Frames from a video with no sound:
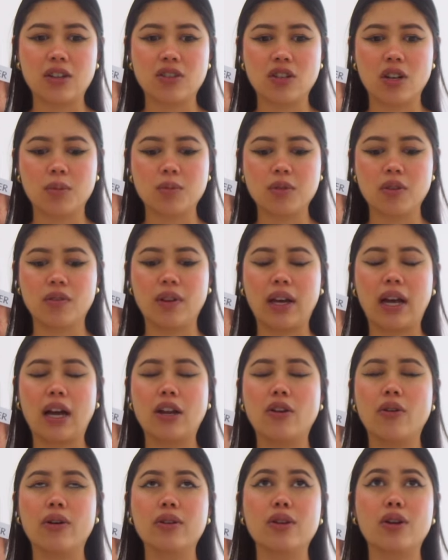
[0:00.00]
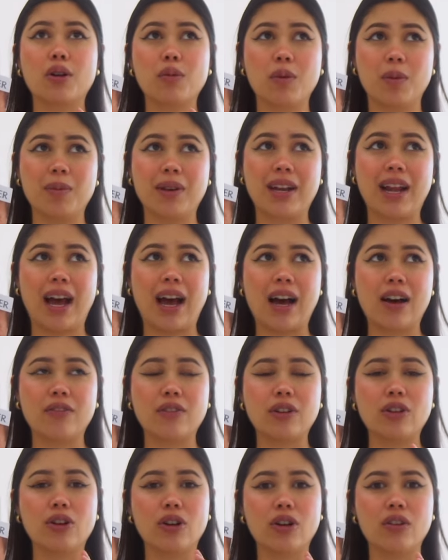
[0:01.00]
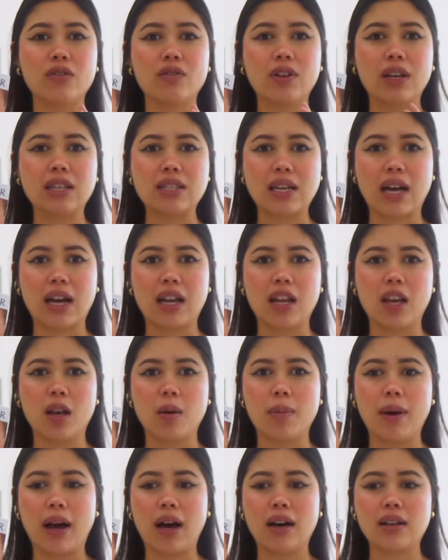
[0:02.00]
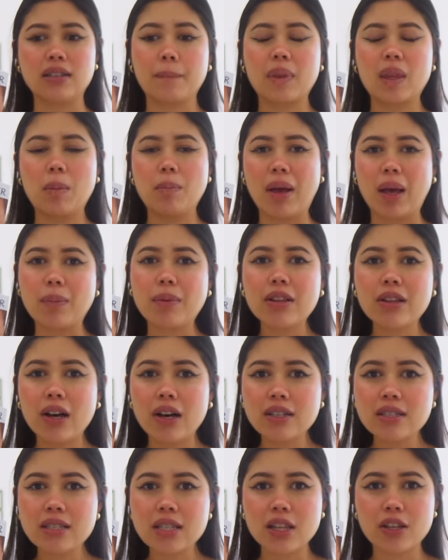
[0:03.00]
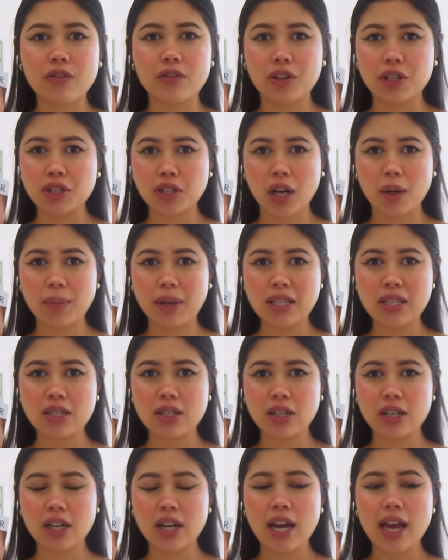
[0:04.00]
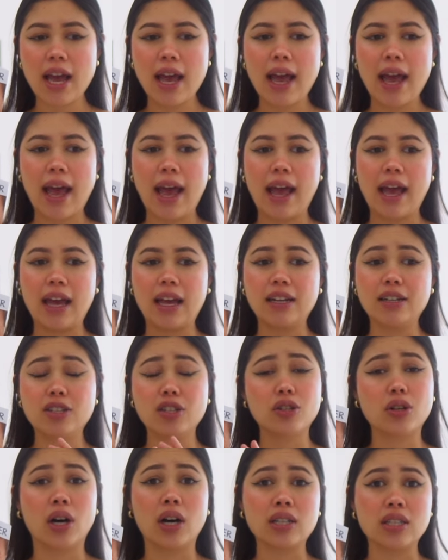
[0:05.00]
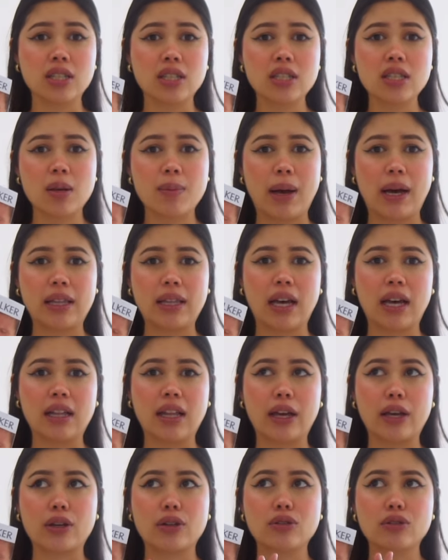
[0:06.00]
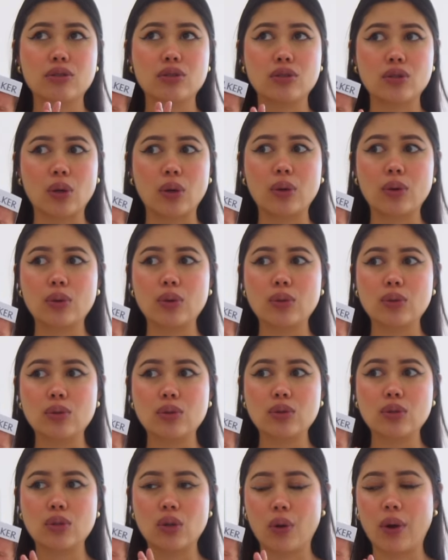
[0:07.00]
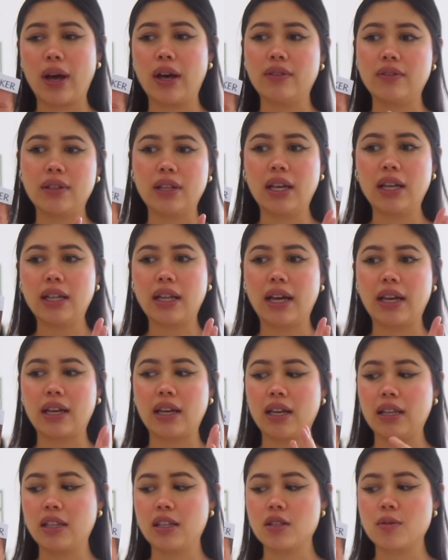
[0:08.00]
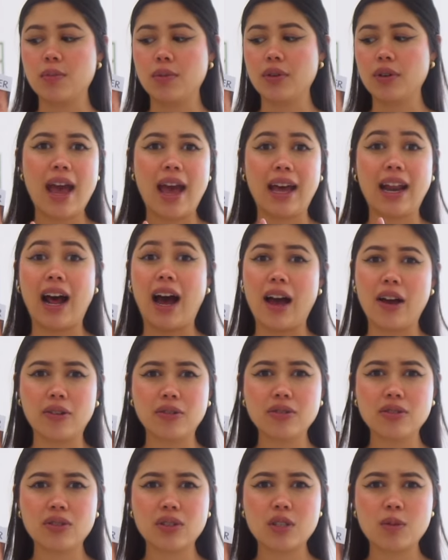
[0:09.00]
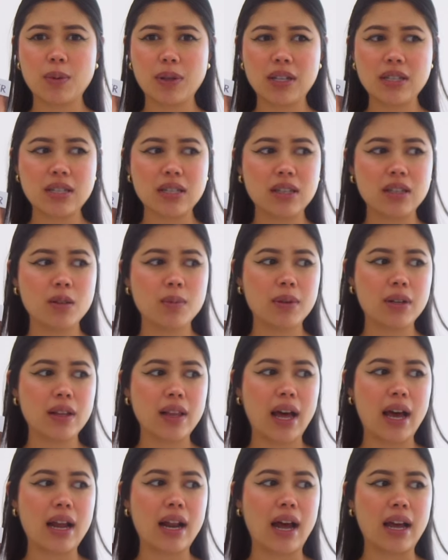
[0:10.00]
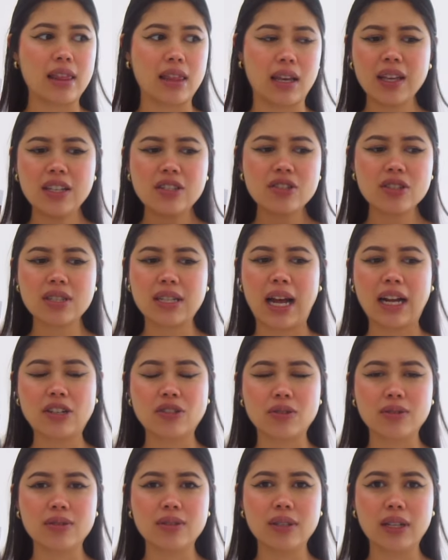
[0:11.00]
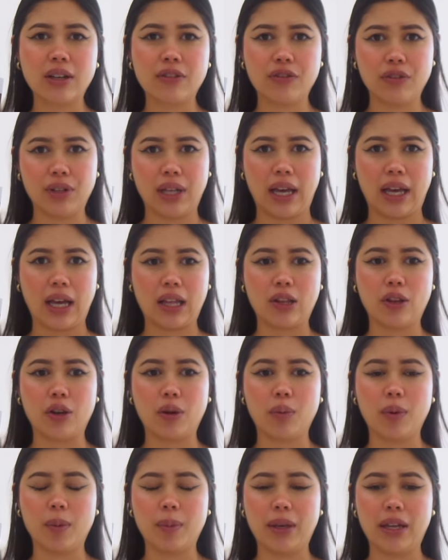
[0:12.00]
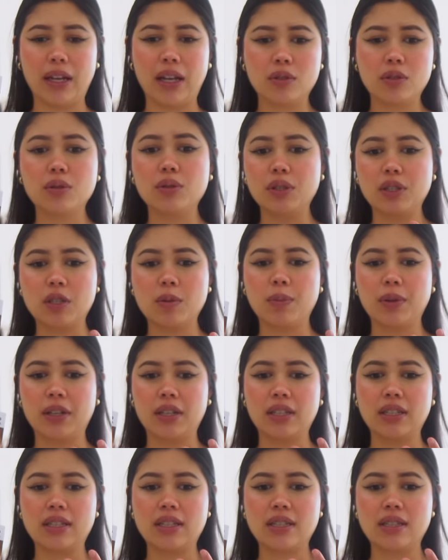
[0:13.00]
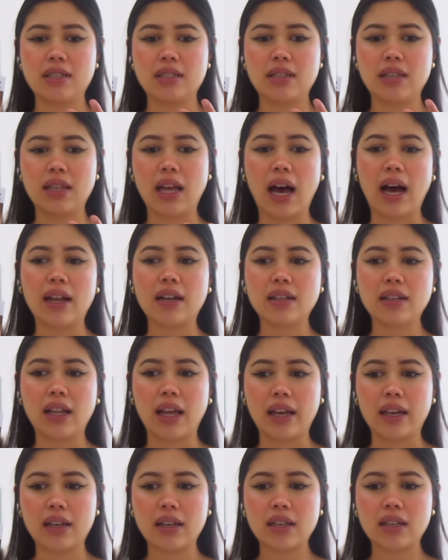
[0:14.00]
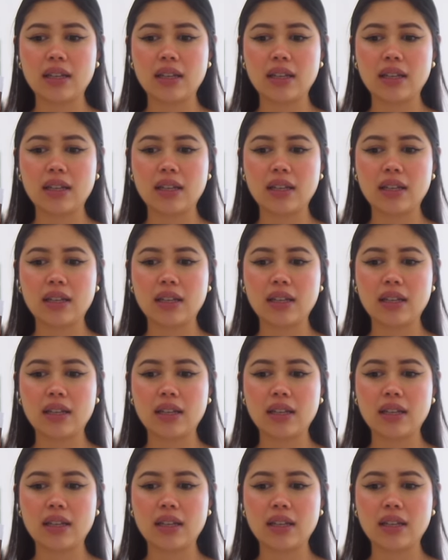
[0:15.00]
in terms of like, I know a lot of women have a lot of anxiety about baby loss in the first trimester and she touches about that like so so heavily like in this book and I also experienced a little bit of that I think it's just natural for like a lot of women to experience that like